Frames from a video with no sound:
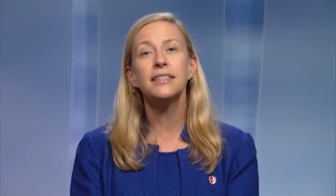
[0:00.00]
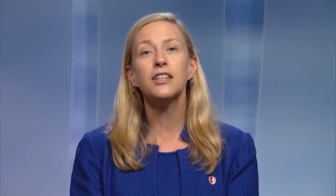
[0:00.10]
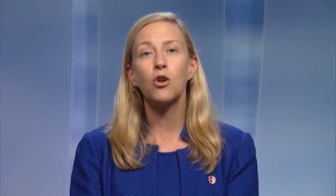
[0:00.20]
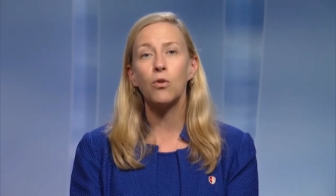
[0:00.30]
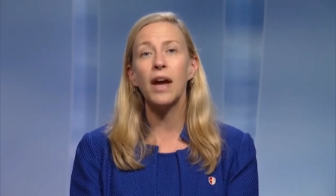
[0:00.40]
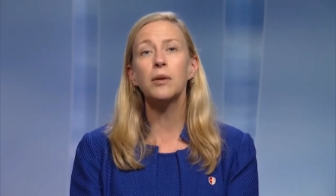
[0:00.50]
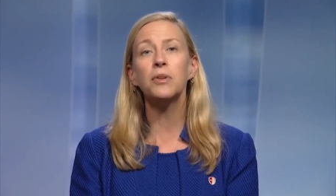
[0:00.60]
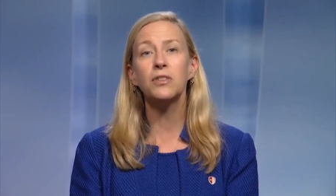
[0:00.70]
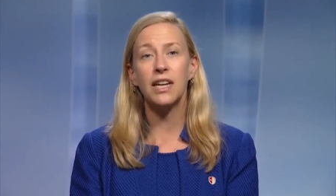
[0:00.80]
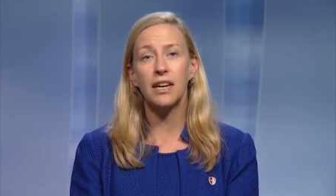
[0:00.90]
This
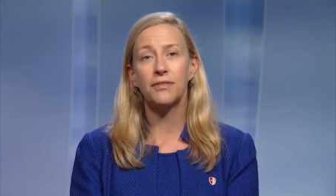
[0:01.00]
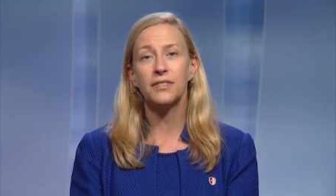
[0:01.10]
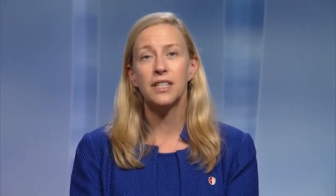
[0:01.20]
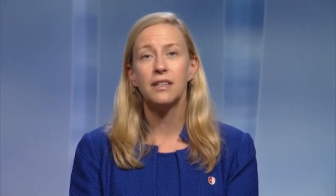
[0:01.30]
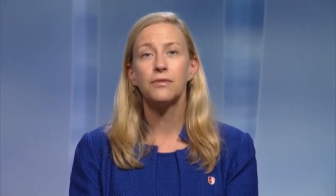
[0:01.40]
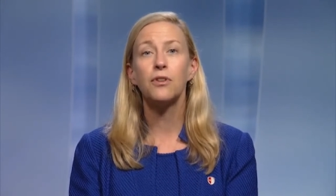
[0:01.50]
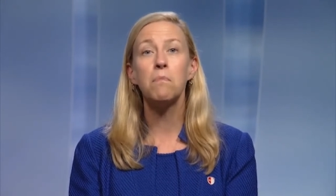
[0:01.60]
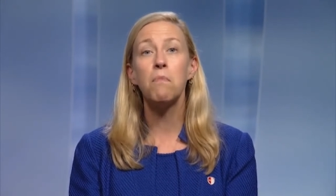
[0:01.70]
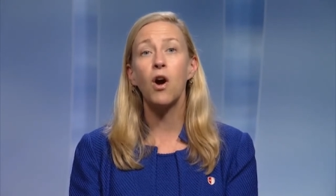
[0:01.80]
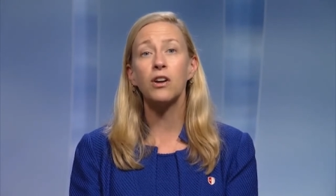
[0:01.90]
incredible gift
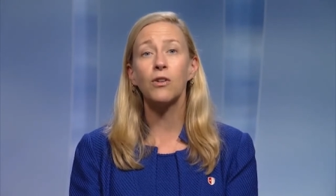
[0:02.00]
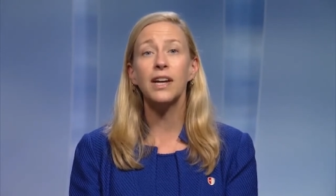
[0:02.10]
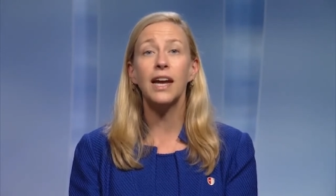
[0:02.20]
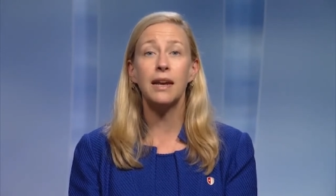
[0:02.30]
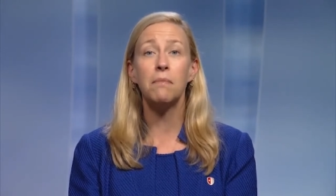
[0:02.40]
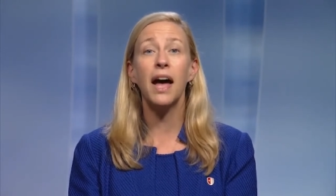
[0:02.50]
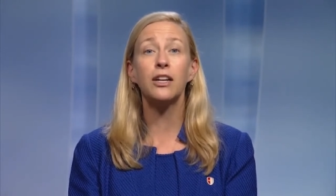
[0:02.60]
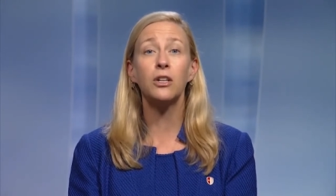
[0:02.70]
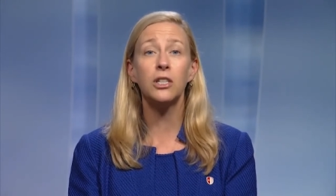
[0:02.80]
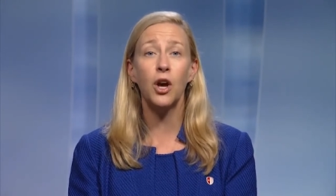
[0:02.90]
from Margaret and
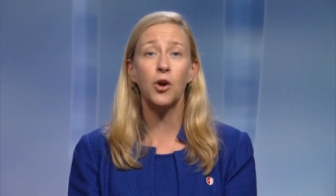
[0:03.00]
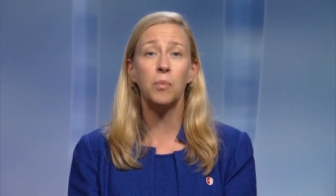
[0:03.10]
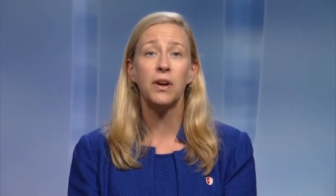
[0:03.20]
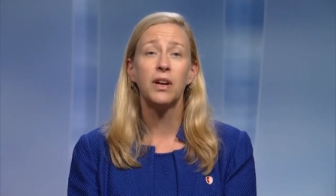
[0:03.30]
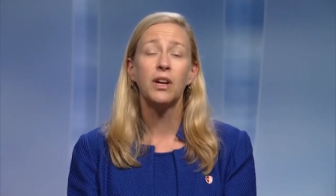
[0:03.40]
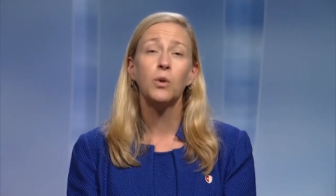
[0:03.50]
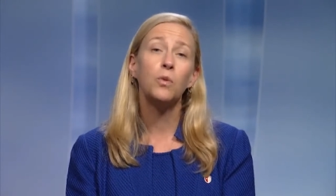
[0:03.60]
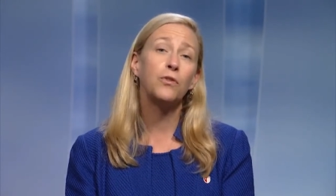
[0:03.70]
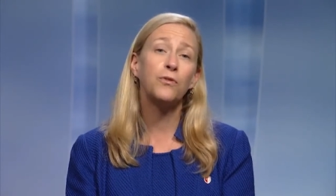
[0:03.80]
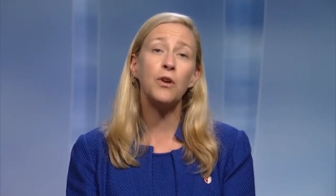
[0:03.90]
Michael Loeb
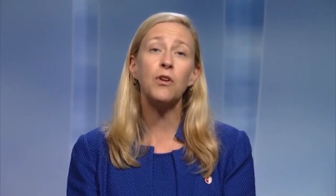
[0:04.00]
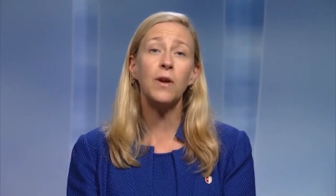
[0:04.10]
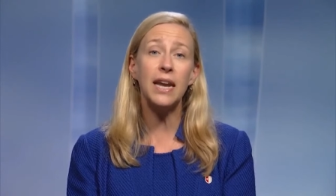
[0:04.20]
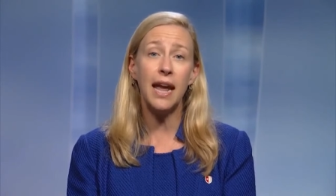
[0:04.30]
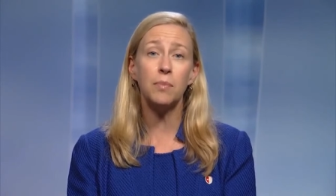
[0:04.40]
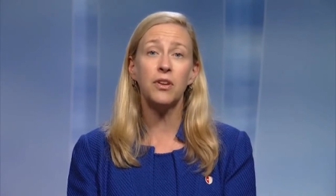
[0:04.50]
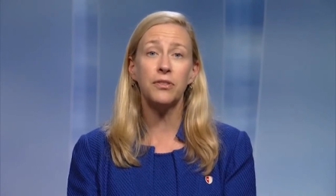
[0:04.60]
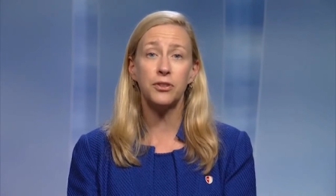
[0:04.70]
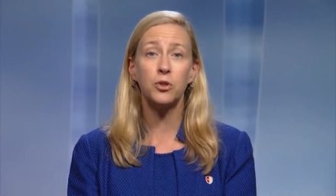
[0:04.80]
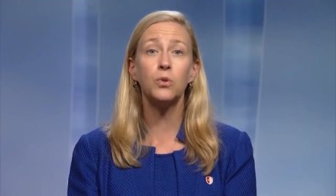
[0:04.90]
will further
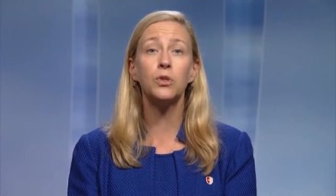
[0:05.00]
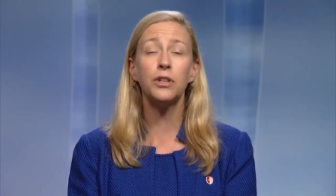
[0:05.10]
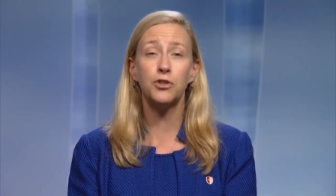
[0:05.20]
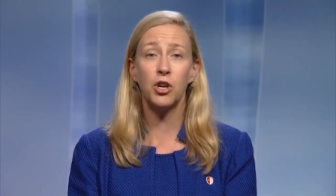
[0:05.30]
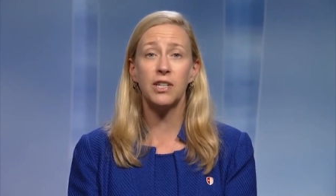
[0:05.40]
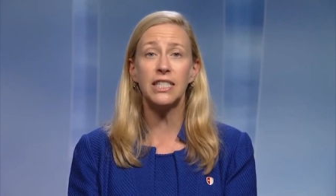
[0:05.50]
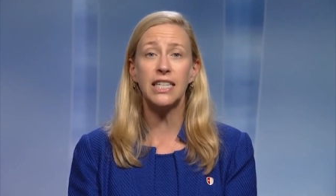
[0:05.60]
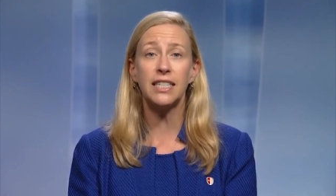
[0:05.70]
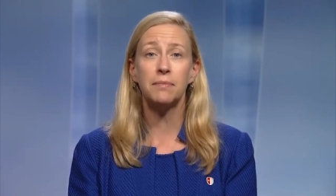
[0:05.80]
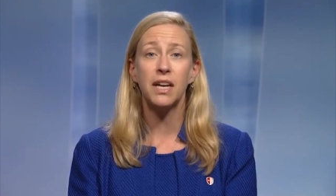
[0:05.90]
enable the School of
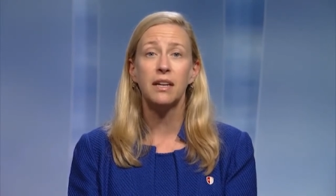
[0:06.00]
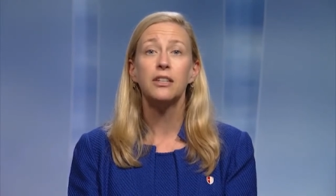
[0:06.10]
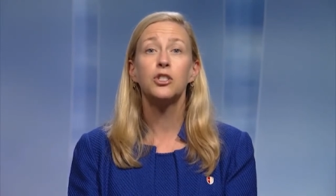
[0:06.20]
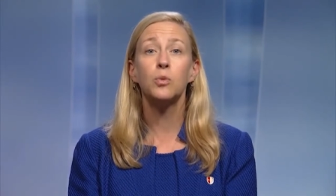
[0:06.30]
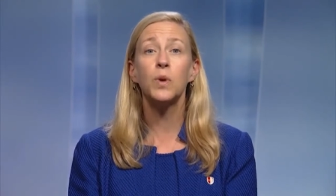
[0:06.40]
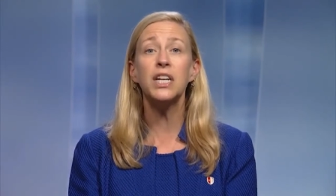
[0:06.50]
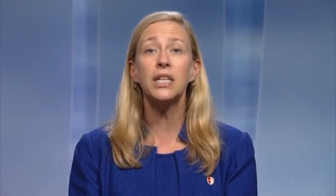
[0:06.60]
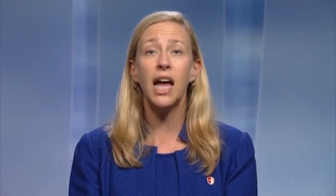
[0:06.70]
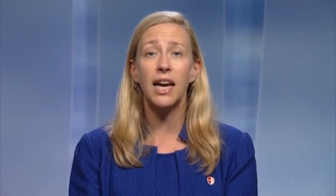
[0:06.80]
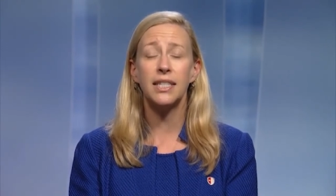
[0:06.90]
Journalism to
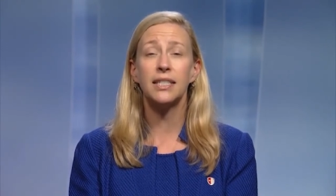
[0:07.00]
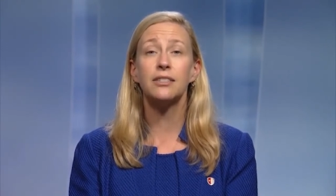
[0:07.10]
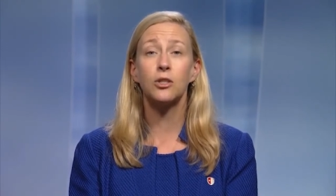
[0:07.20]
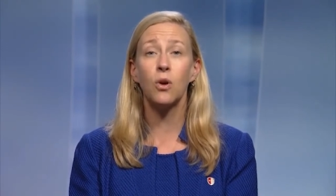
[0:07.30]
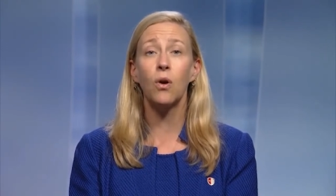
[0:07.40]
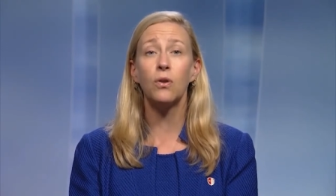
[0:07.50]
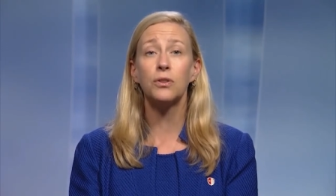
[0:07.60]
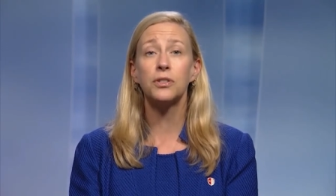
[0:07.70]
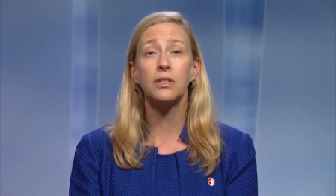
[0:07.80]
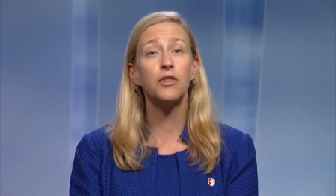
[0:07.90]
realize its
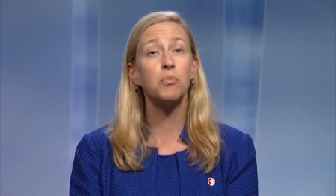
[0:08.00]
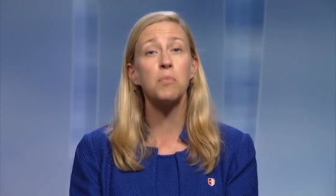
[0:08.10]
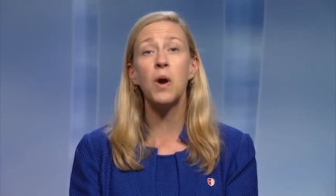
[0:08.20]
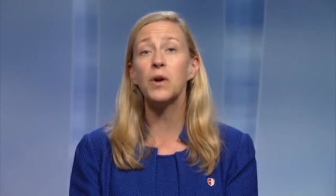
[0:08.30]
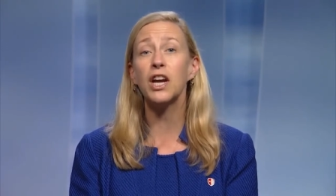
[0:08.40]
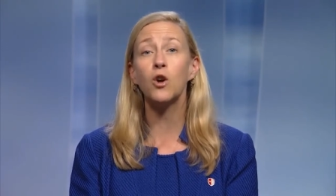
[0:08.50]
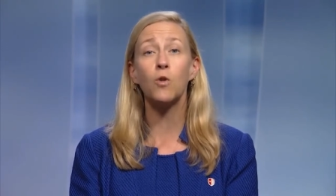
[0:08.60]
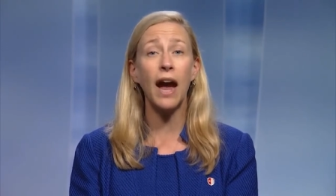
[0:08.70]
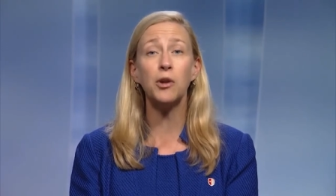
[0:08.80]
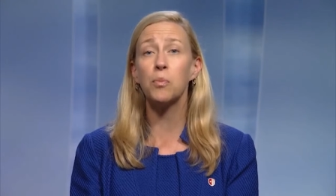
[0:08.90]
goals of promoting
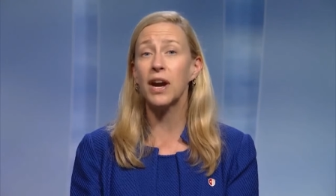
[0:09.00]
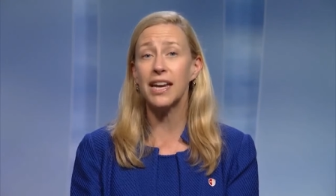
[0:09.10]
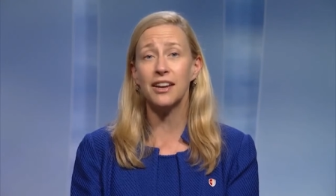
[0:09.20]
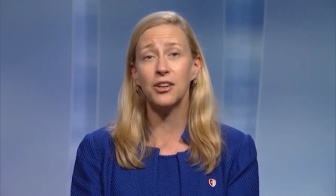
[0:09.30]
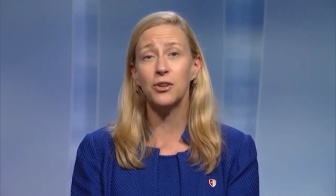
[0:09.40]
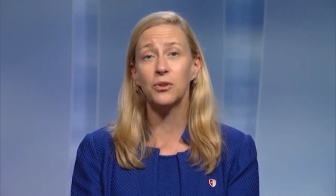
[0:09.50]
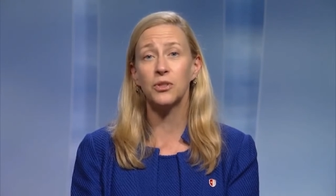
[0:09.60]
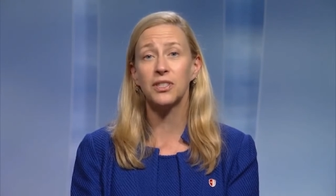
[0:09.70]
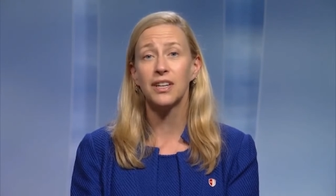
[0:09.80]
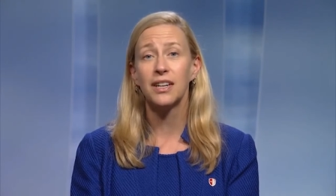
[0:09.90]
groundbreaking
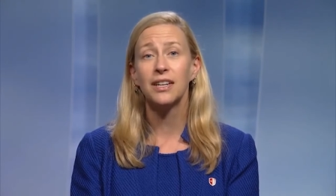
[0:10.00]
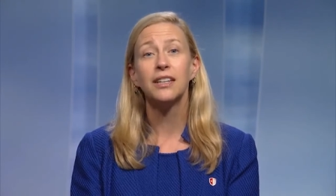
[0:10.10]
news,